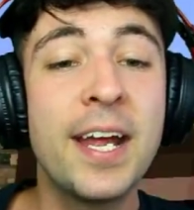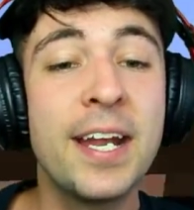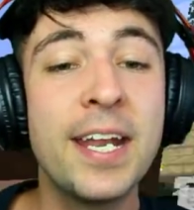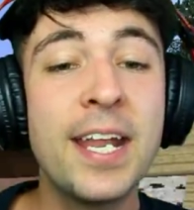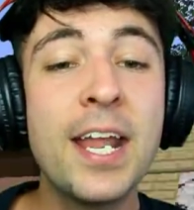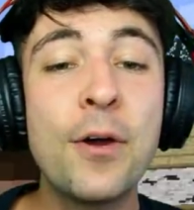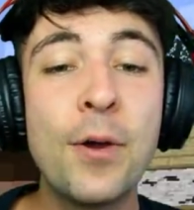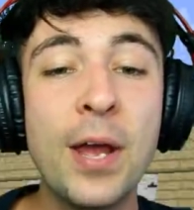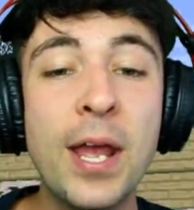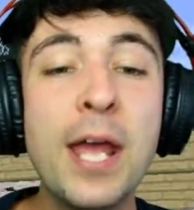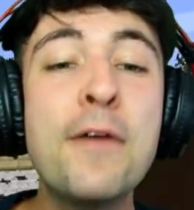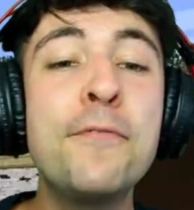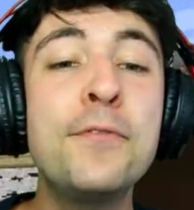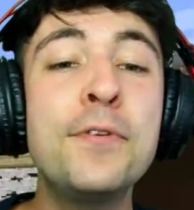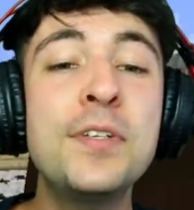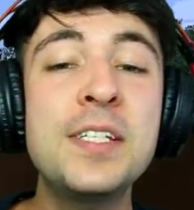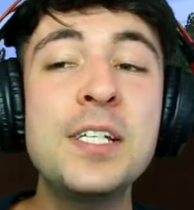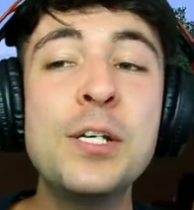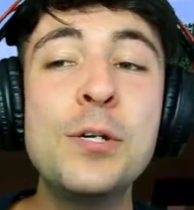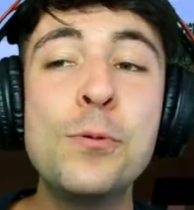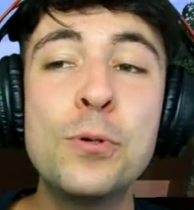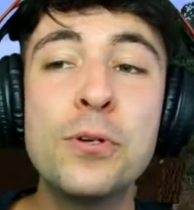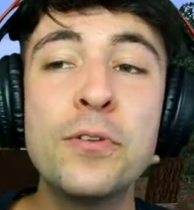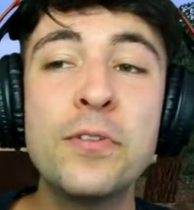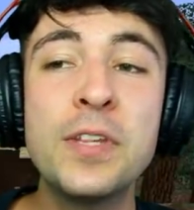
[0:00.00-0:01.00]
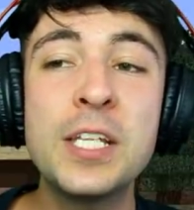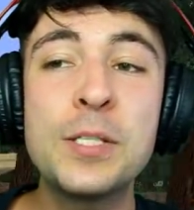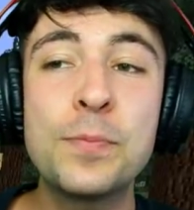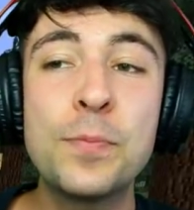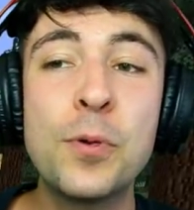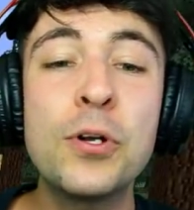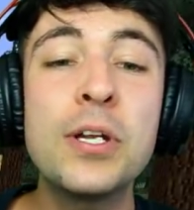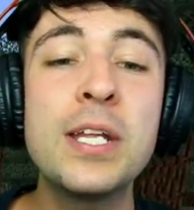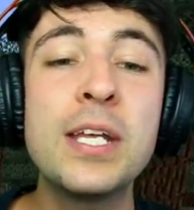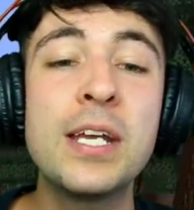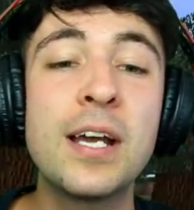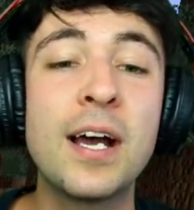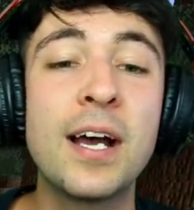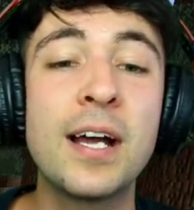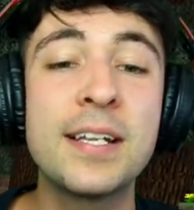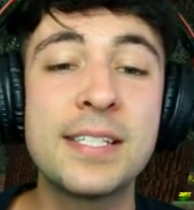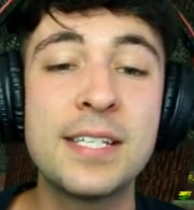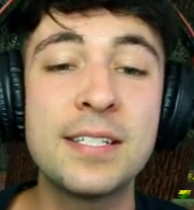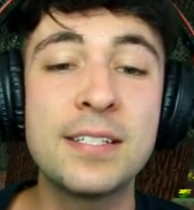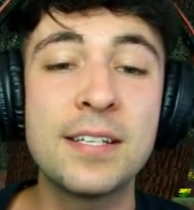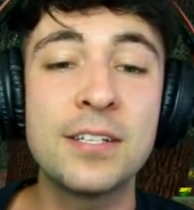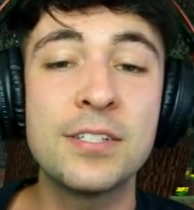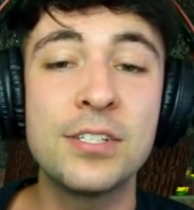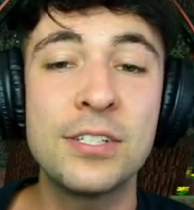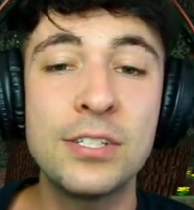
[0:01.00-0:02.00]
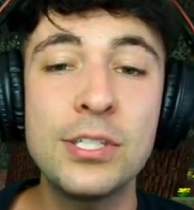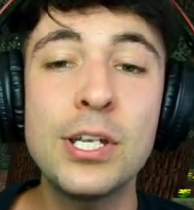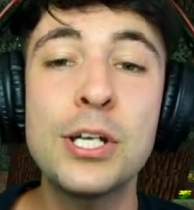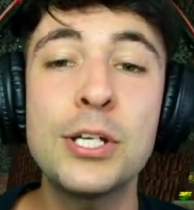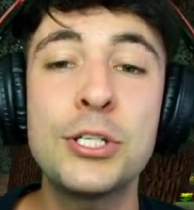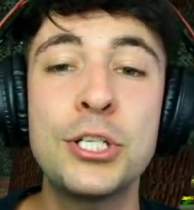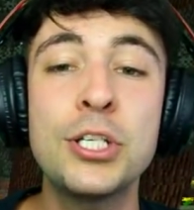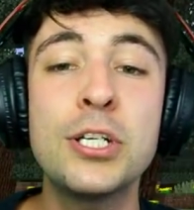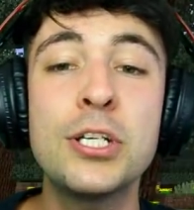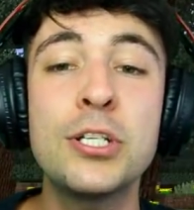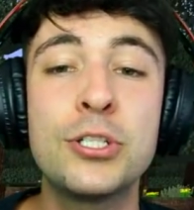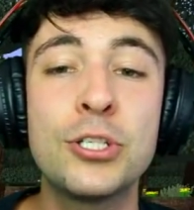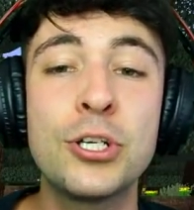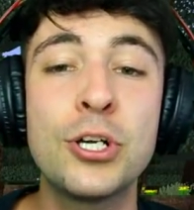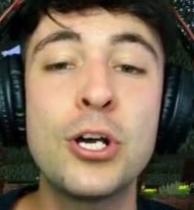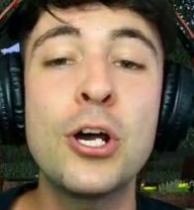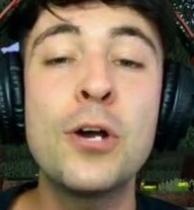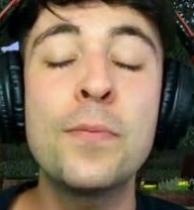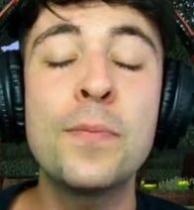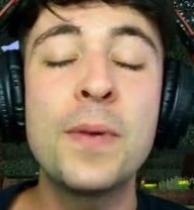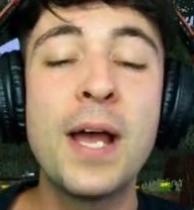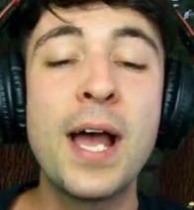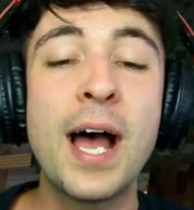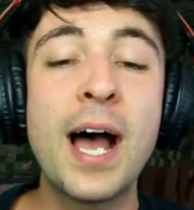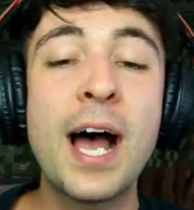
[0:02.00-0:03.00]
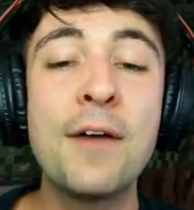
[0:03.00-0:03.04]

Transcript: Now, every single one of these bodyguards has done such a good job.